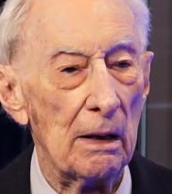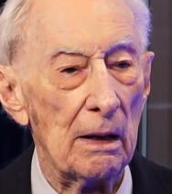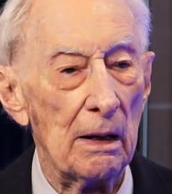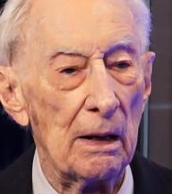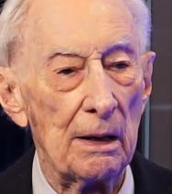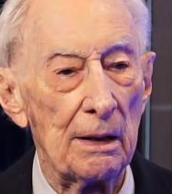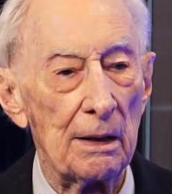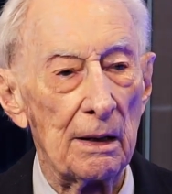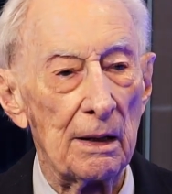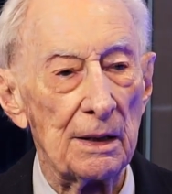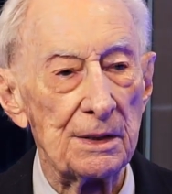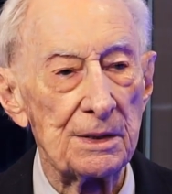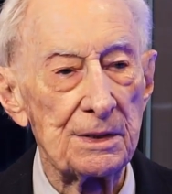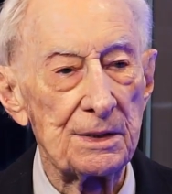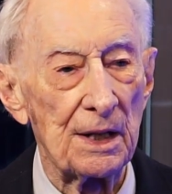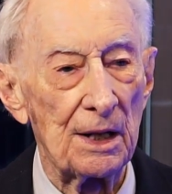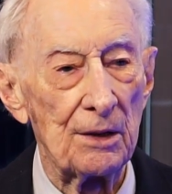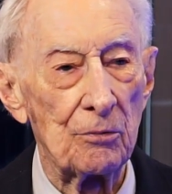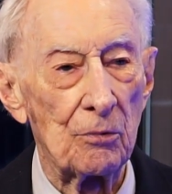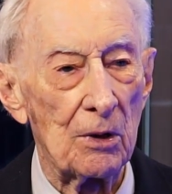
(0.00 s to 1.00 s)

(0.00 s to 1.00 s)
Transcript: And I said,